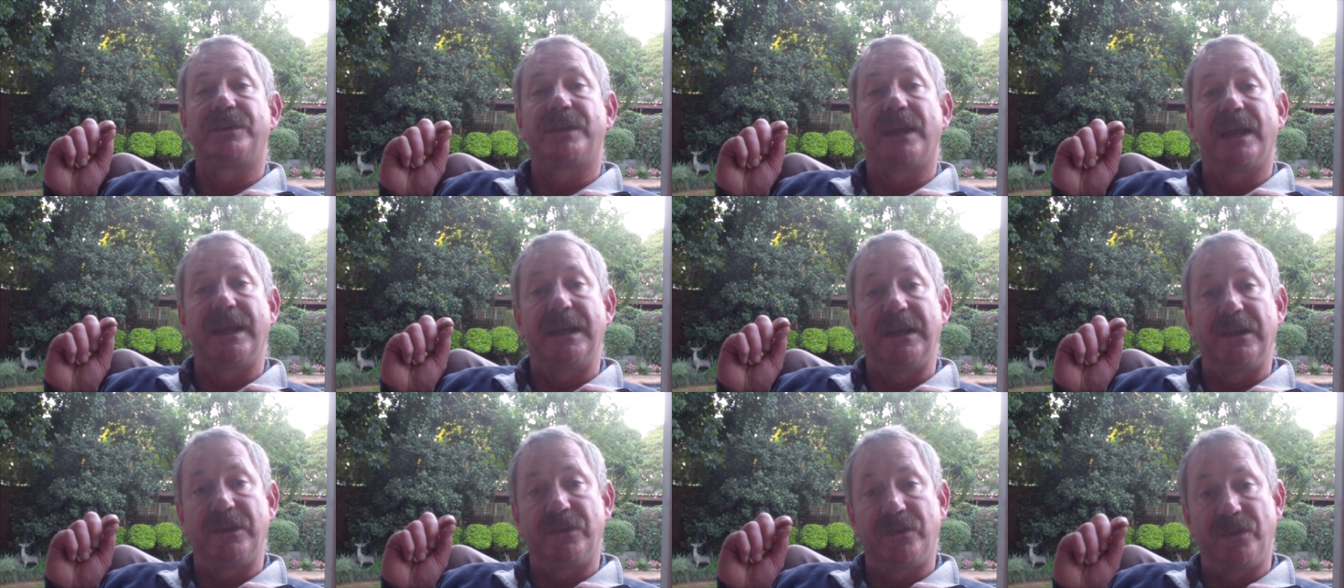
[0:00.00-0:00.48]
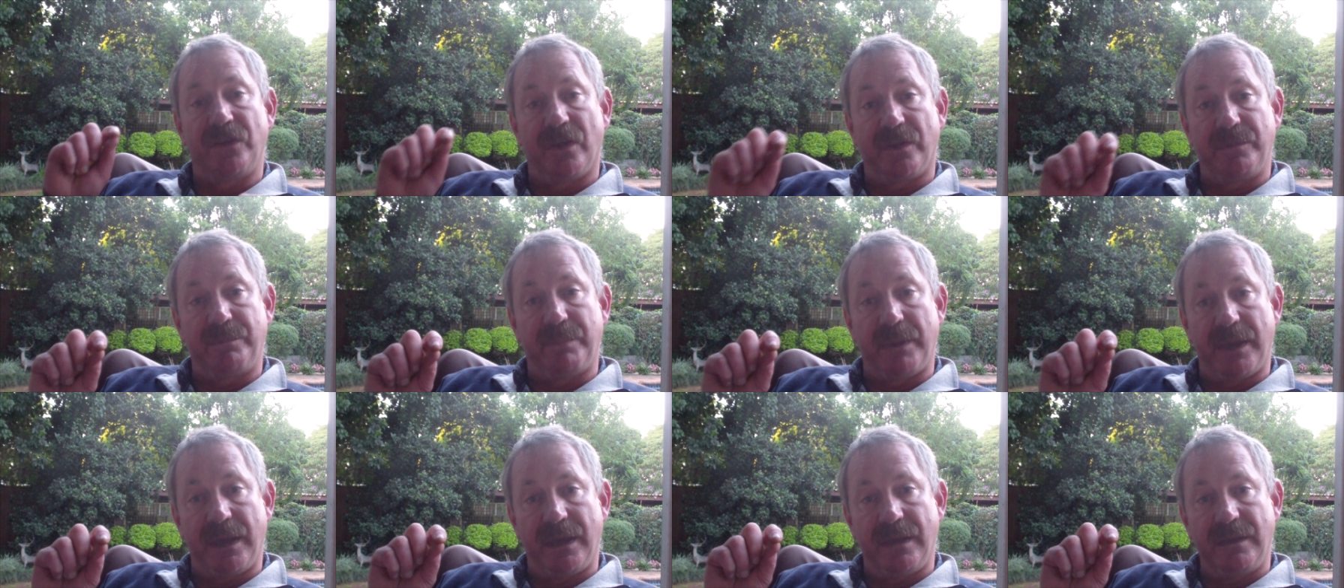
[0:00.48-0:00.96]
saying it's
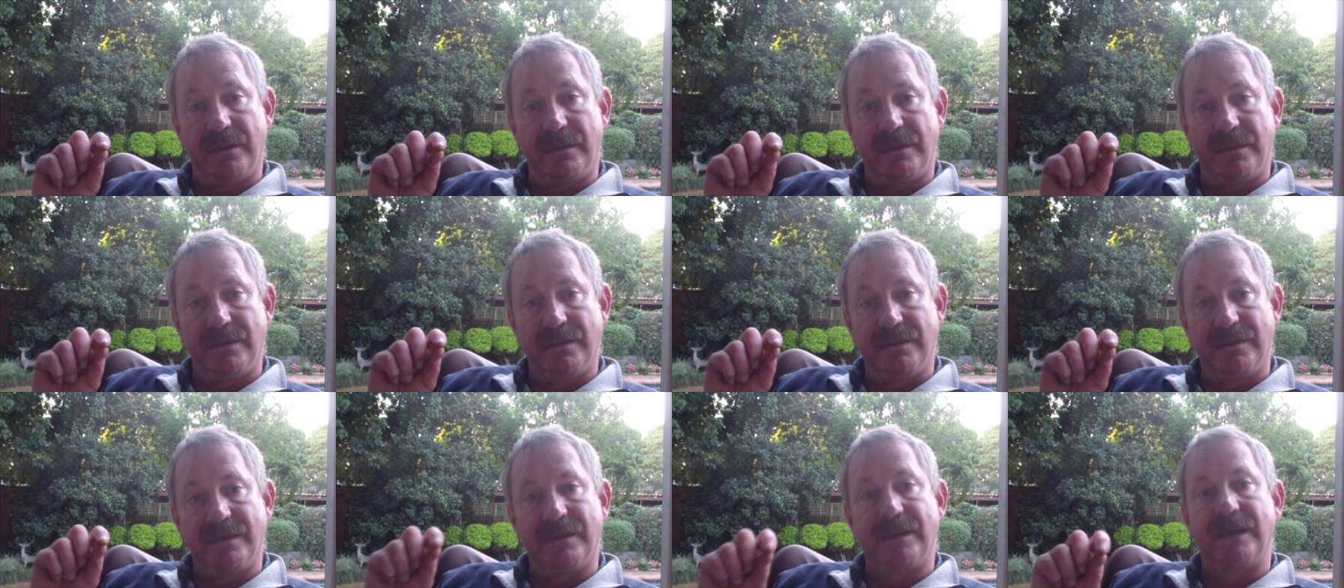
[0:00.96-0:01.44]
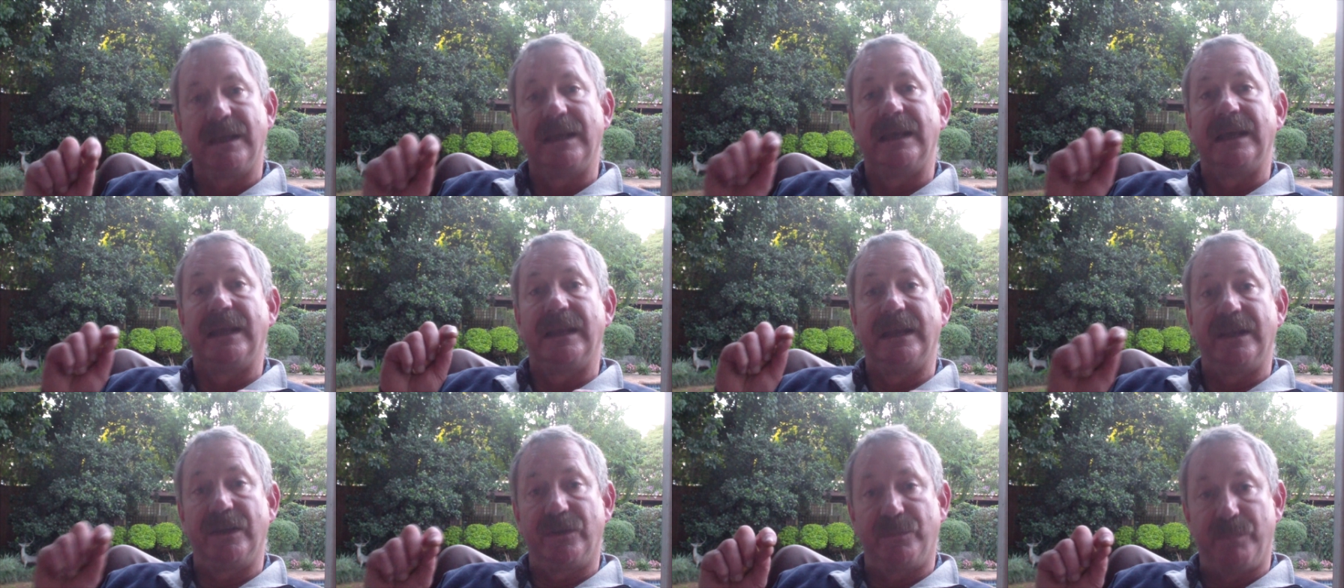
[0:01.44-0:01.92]
not bad,
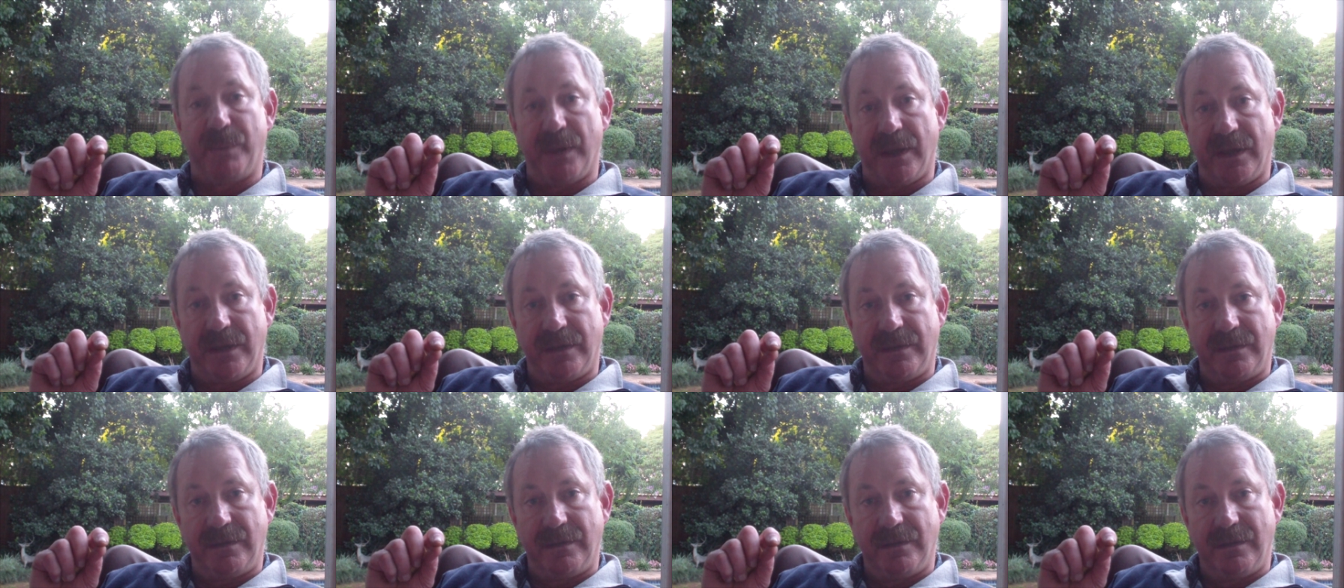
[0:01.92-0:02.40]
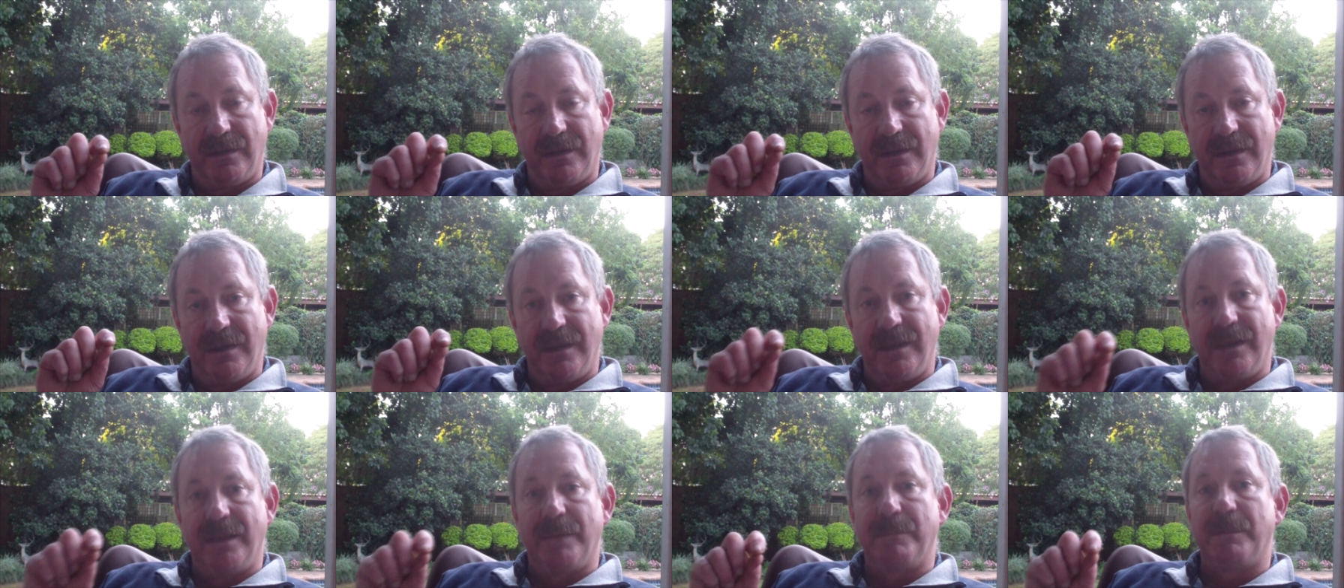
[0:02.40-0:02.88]
it is bad,
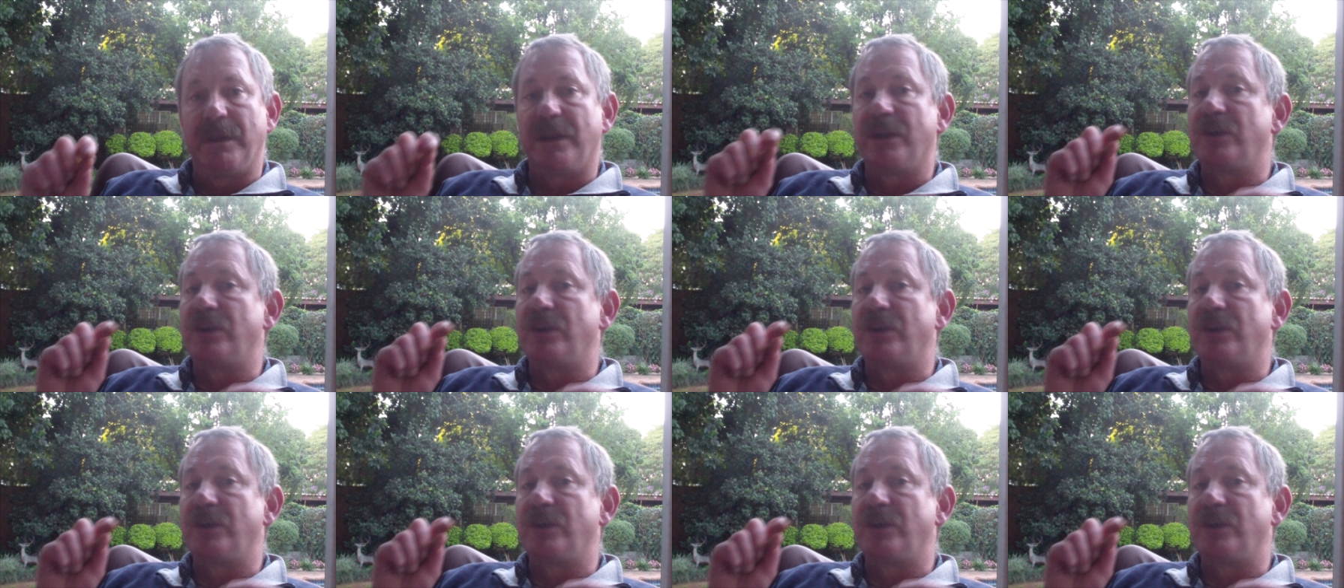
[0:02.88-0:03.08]
but